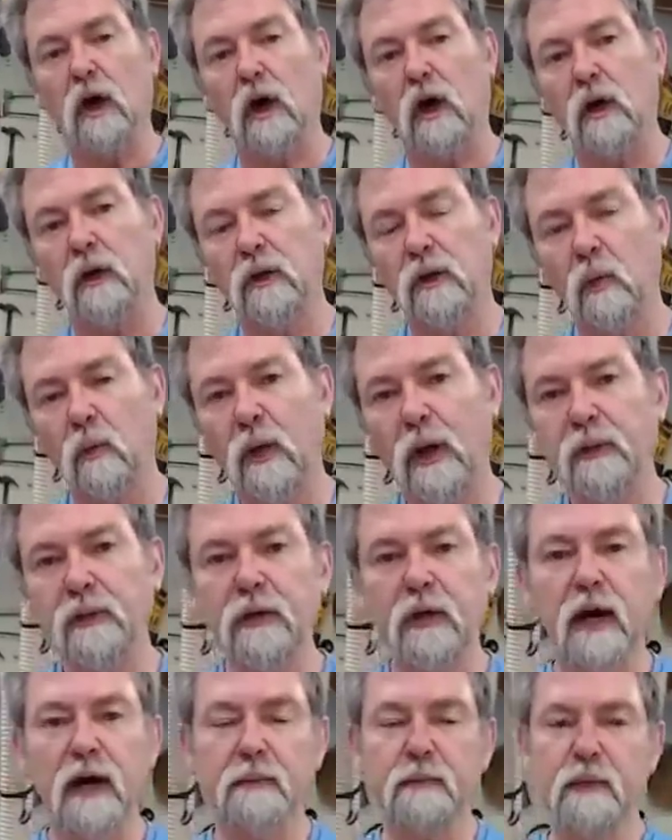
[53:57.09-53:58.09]
On the one
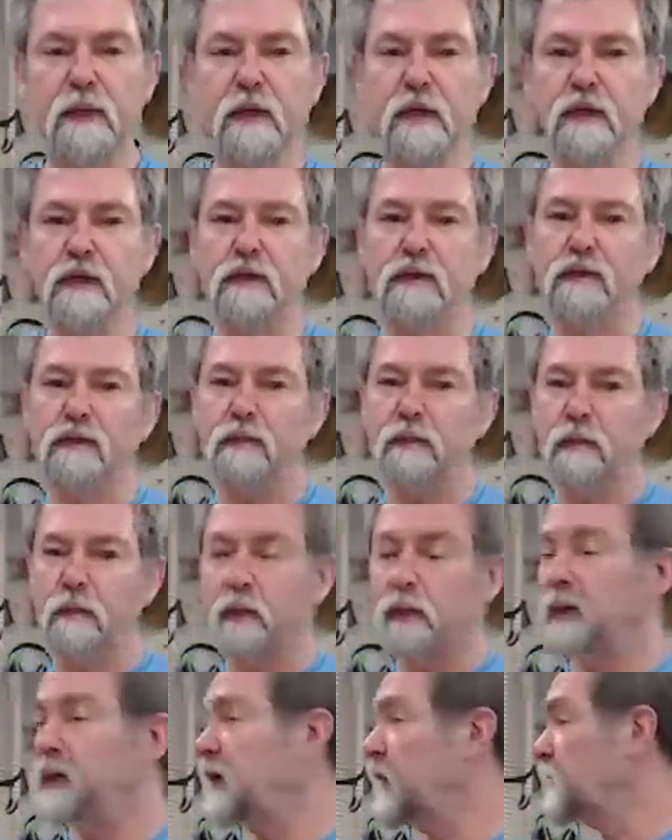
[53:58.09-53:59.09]
that I'm going to be
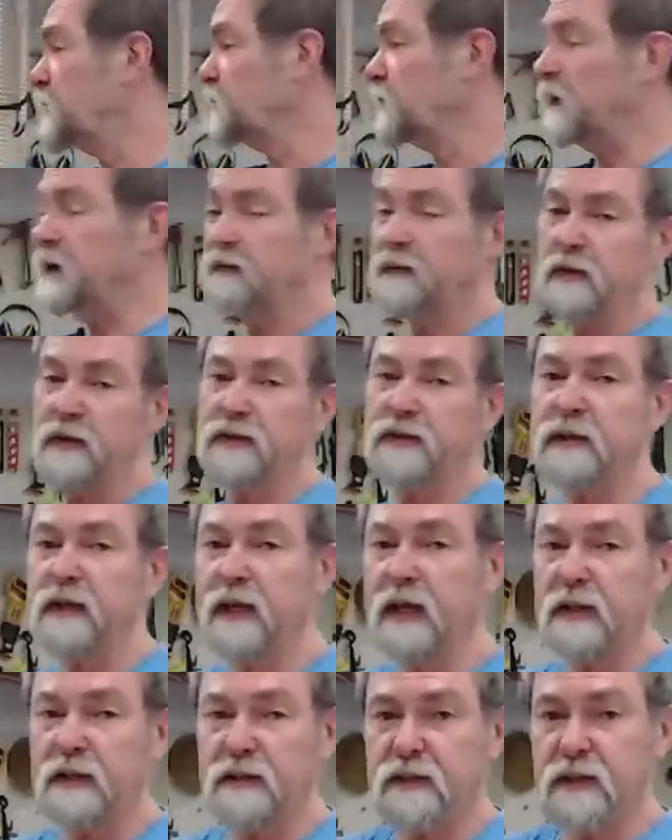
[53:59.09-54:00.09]
putting outside for the
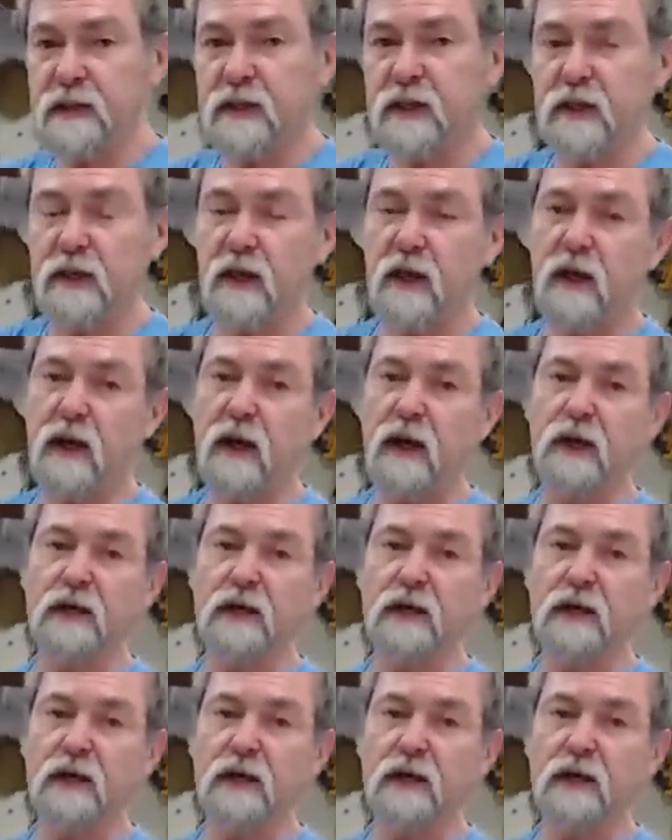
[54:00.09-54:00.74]
CNC,